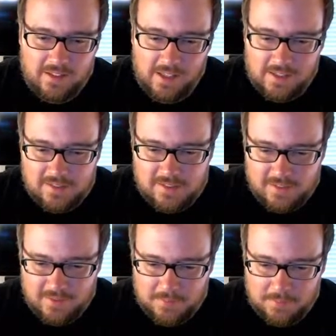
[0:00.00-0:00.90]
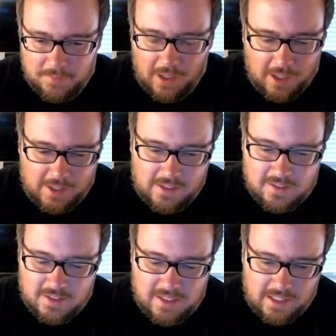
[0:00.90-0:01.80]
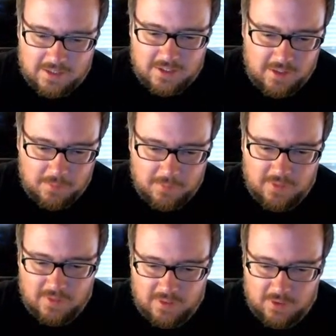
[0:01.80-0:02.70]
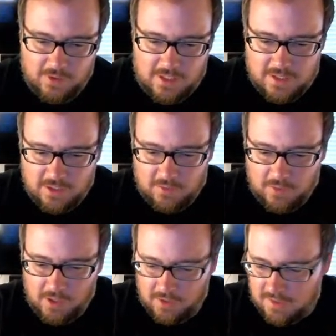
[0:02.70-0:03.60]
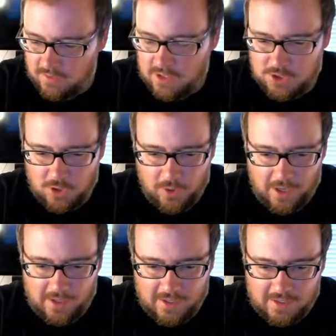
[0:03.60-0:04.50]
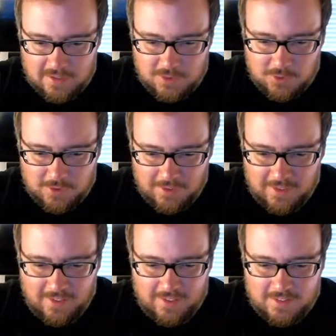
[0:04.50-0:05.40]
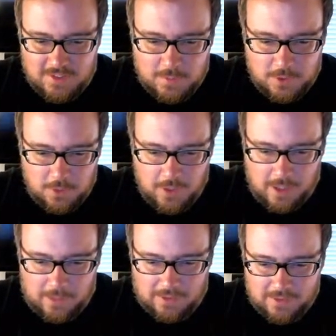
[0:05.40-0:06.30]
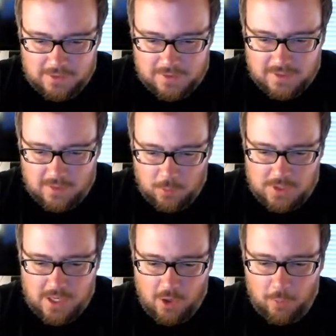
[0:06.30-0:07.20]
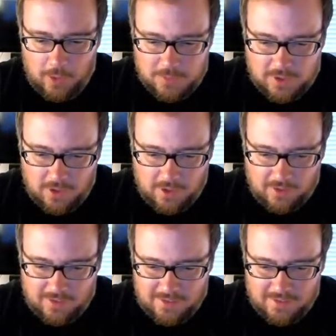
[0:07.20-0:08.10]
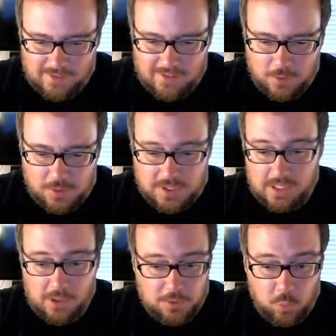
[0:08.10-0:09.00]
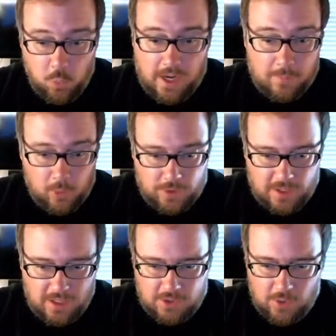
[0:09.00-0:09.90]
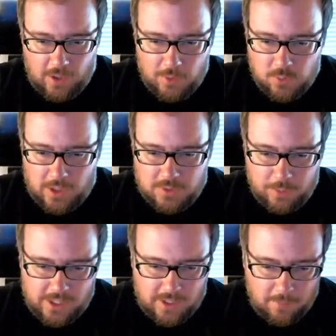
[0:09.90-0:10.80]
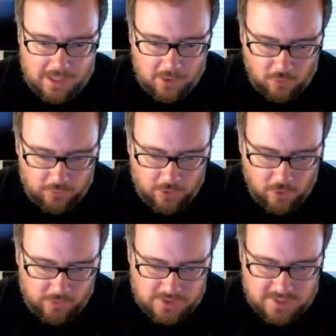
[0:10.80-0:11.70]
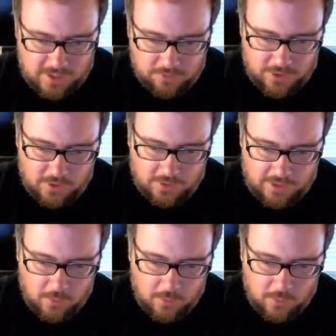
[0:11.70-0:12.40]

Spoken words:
yes, he's a TV show guy, I guess. Seems to know a lot about those. We're terrible. I'm sorry. Christine knows way more than I do. I always watch Breaking Bad over and over, and Seinfeld,